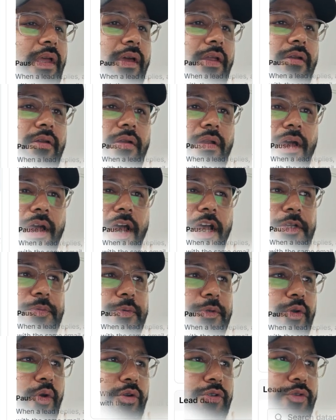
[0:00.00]
and as
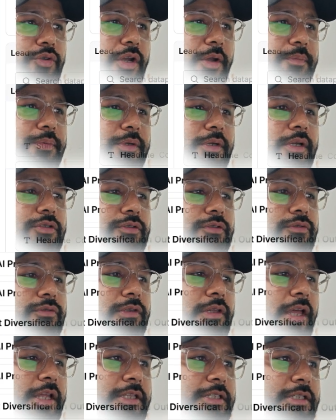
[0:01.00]
per your script. So
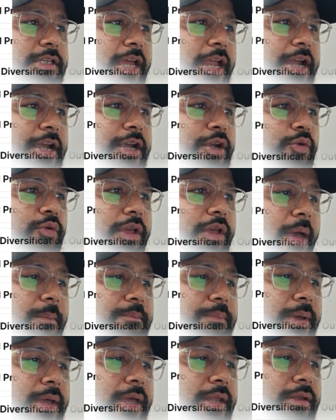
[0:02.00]
let's get into
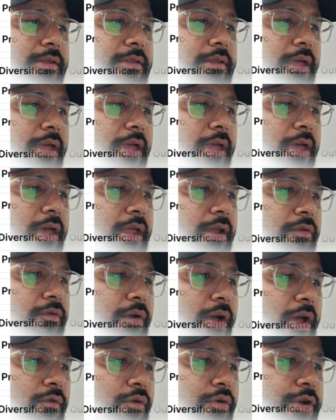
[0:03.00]
campaign. Here
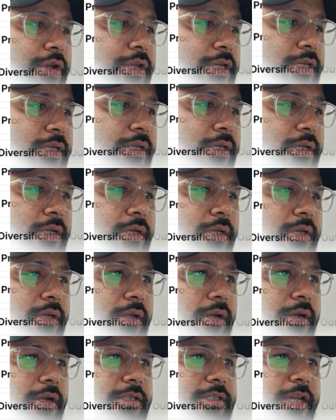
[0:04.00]
I've already
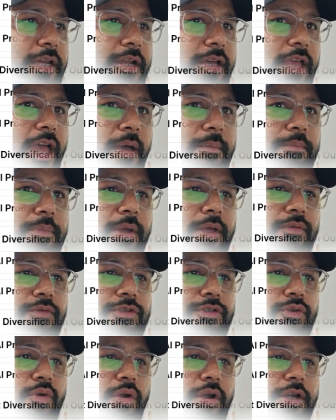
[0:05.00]
designed a campaign.
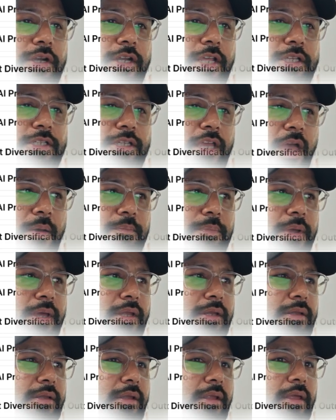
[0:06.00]
It's called a test
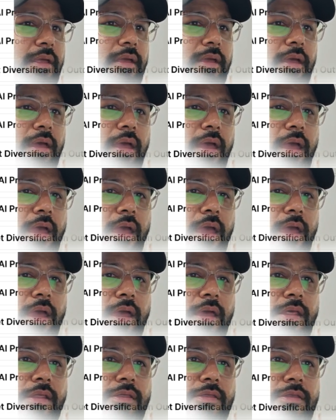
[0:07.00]
campaign,
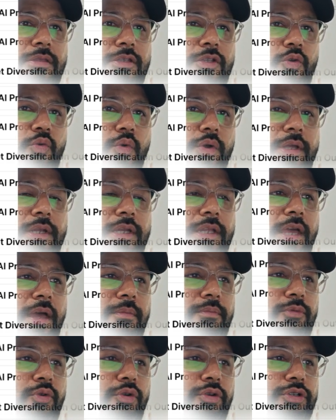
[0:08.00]
and quickly
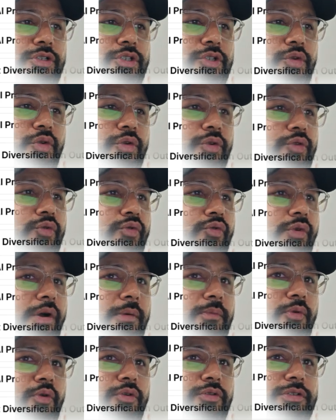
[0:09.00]
I'm going to show you.
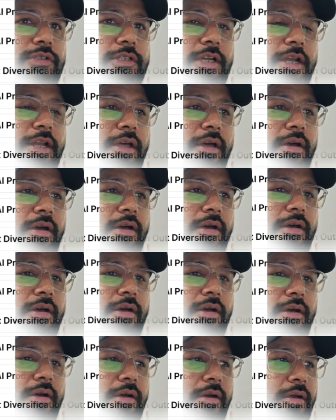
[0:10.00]
I'm going to send
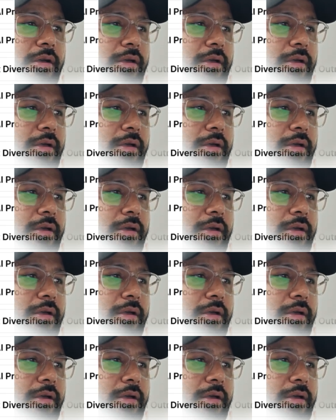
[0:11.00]
a